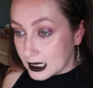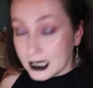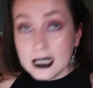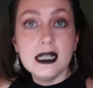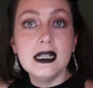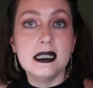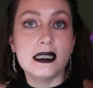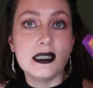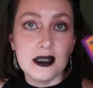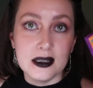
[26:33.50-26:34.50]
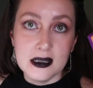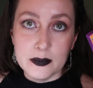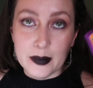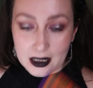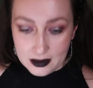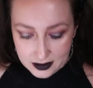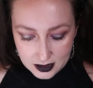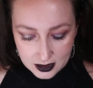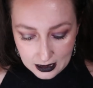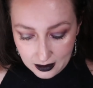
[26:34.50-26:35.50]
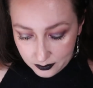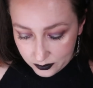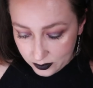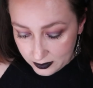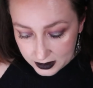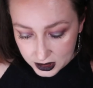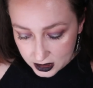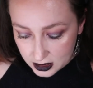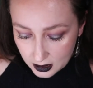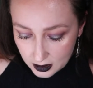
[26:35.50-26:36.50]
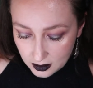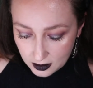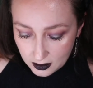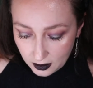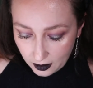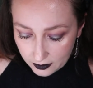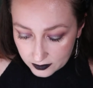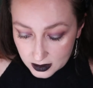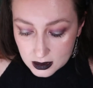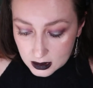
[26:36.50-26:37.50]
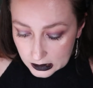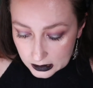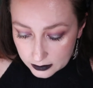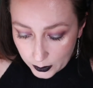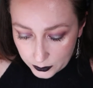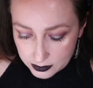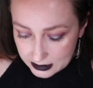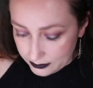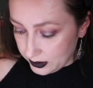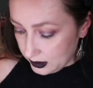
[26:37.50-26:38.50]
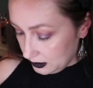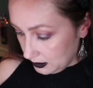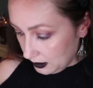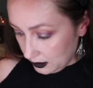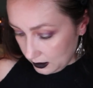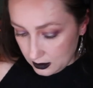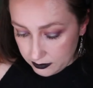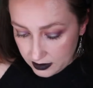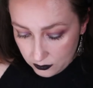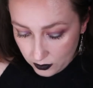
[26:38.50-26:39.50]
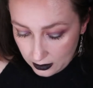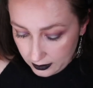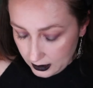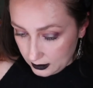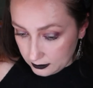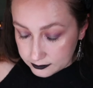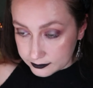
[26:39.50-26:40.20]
thing is the spider stamp, which obviously most people aren't going to be wearing